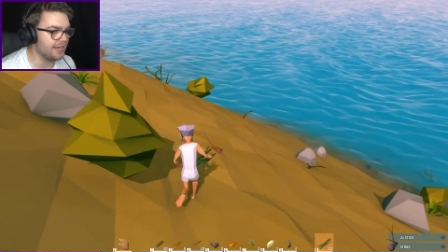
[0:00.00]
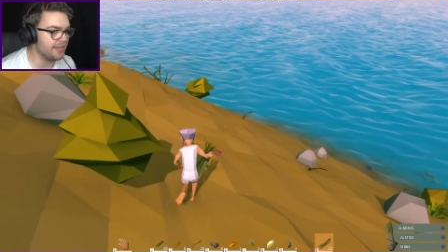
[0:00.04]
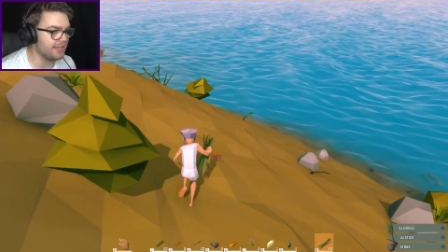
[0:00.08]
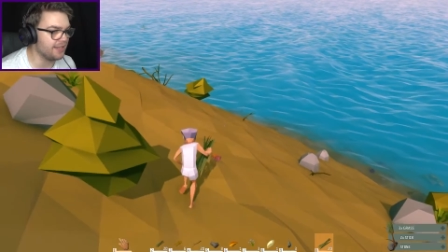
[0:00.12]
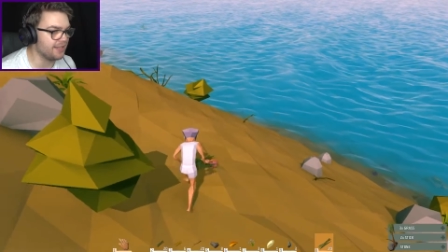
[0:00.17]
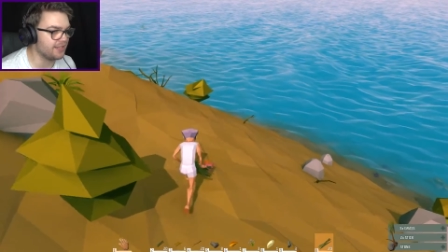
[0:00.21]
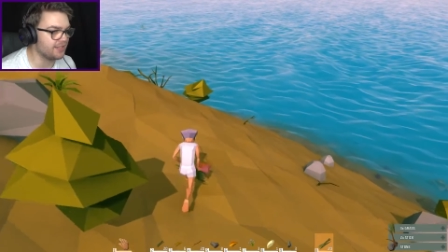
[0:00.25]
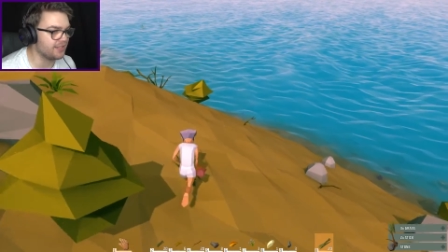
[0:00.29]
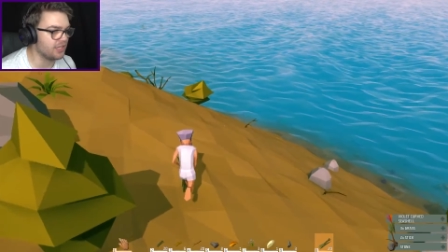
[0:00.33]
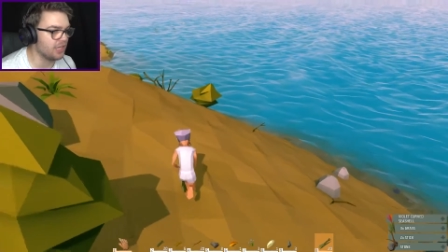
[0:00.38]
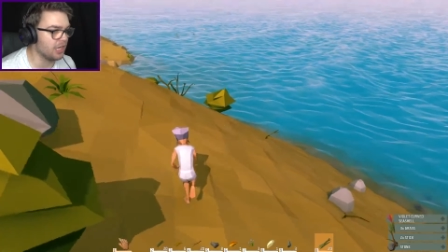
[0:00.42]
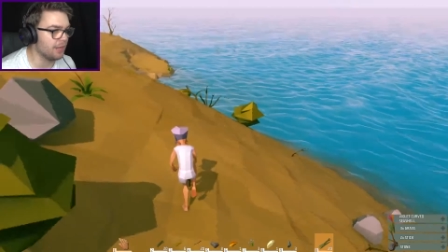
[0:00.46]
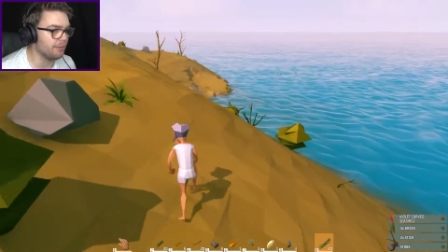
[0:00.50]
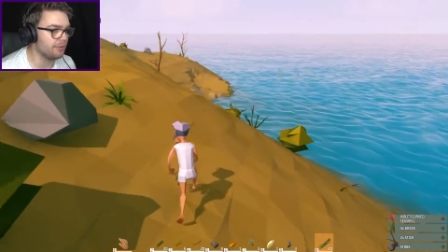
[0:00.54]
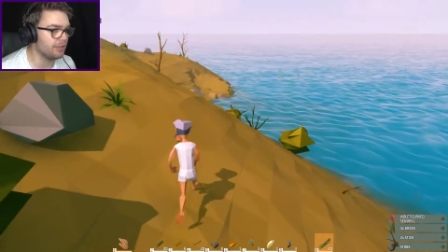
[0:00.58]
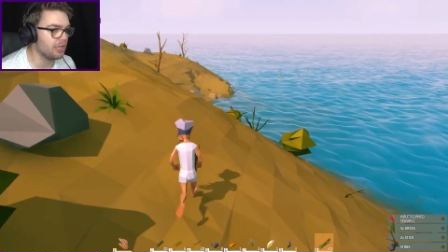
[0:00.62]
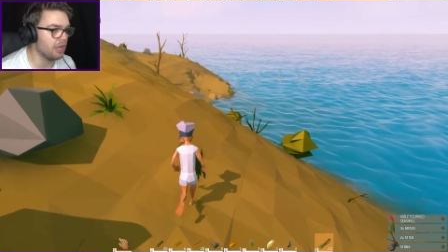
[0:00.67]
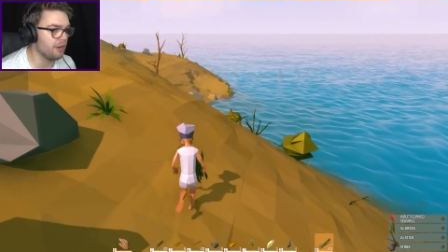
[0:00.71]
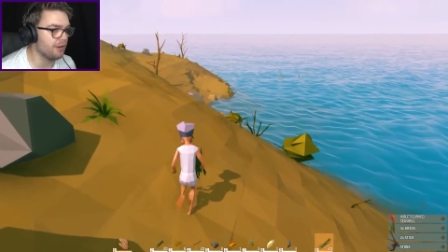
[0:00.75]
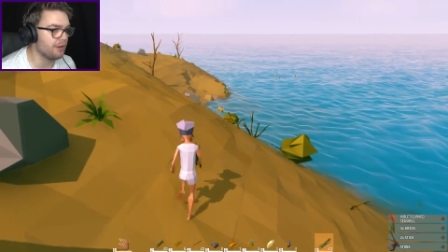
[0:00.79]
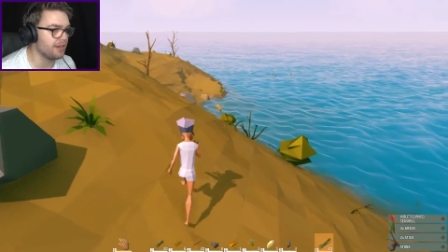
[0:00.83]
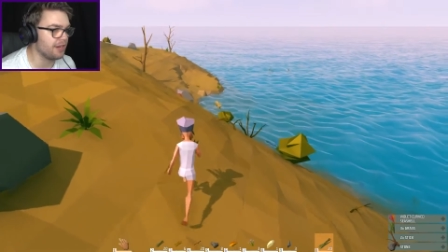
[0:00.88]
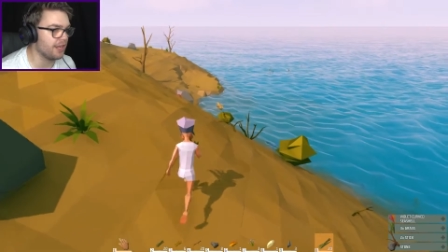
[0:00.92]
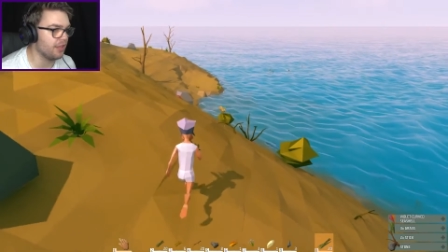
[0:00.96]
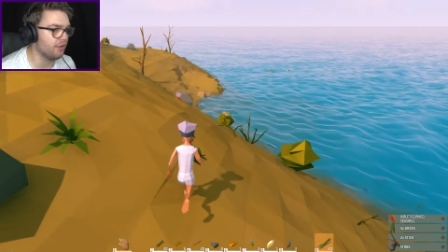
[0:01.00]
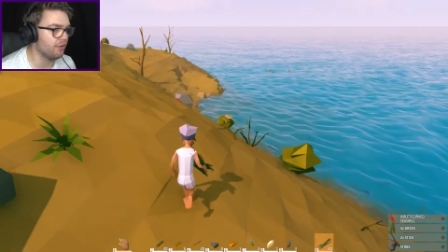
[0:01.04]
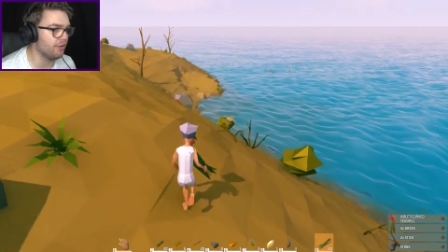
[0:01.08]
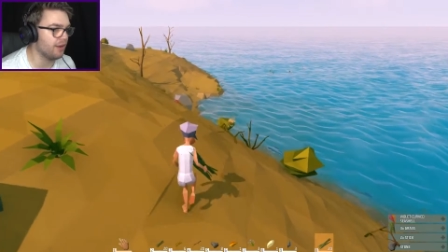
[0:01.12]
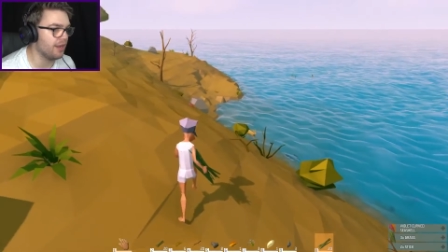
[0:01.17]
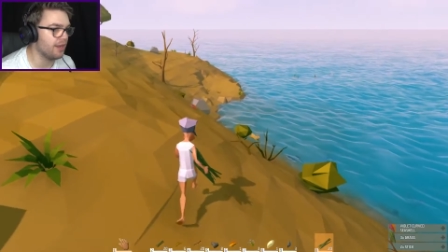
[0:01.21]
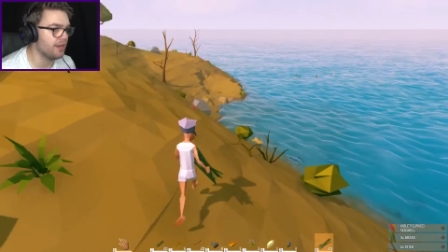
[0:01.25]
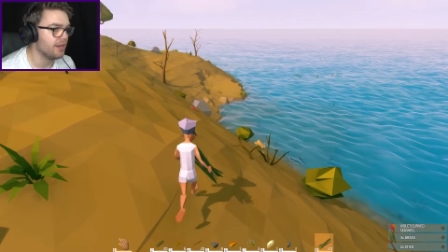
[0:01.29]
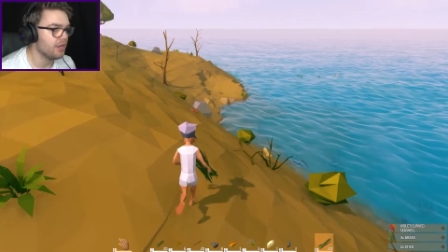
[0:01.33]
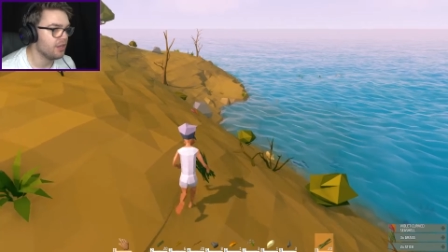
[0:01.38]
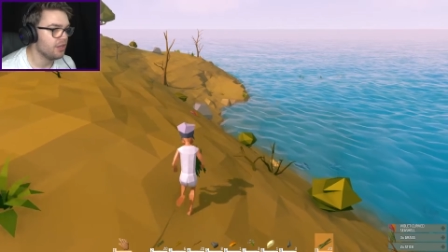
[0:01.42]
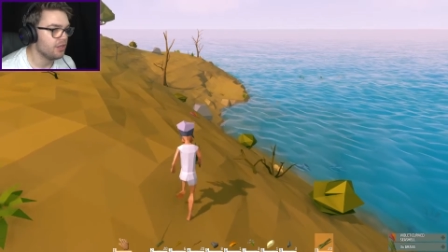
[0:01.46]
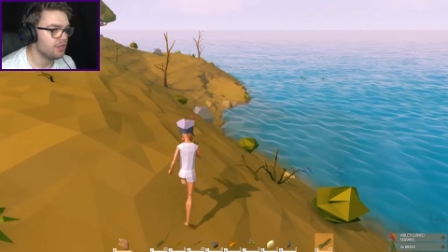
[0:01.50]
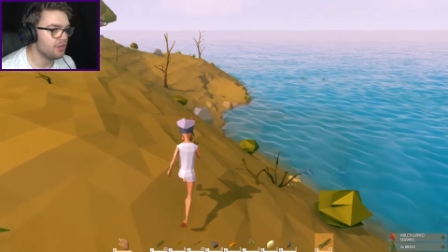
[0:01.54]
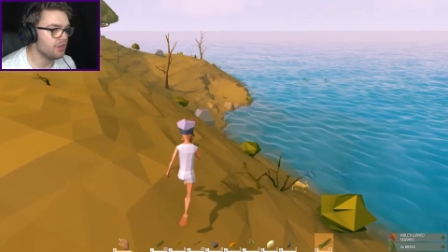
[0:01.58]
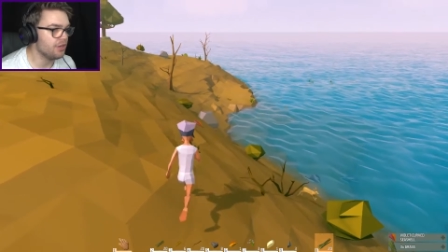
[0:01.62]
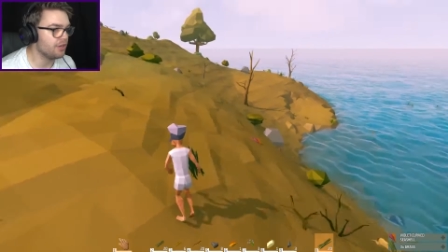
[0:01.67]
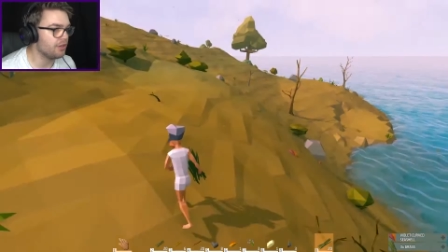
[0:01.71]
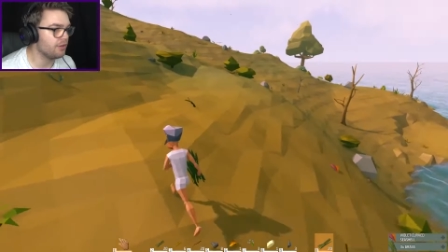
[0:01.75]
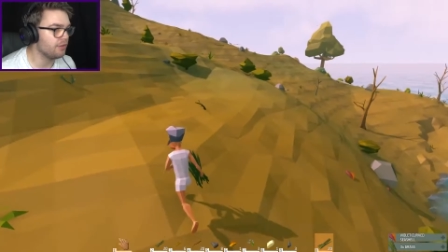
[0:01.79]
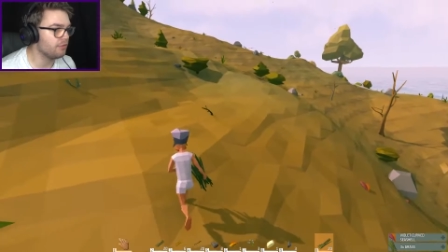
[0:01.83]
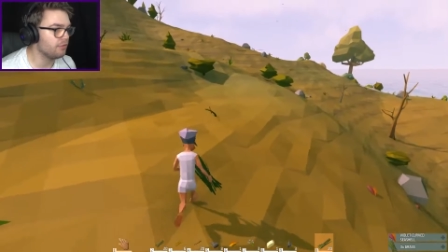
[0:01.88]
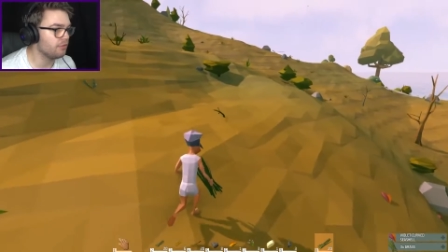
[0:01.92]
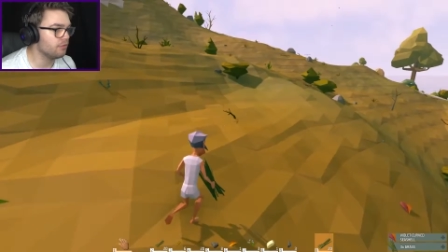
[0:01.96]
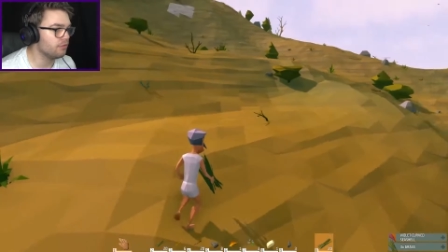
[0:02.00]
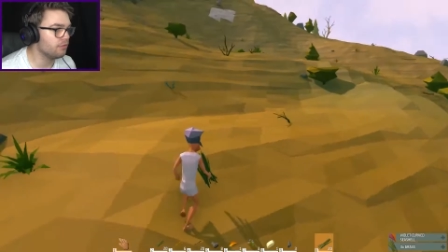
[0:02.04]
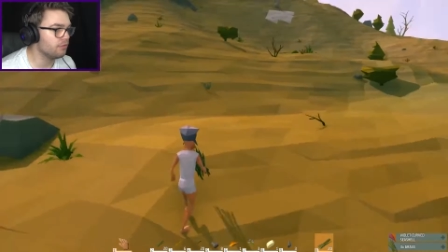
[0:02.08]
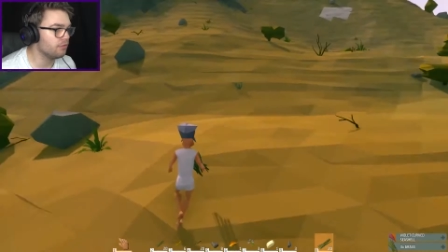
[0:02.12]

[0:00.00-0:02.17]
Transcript: there this time. I'm going the other way. You can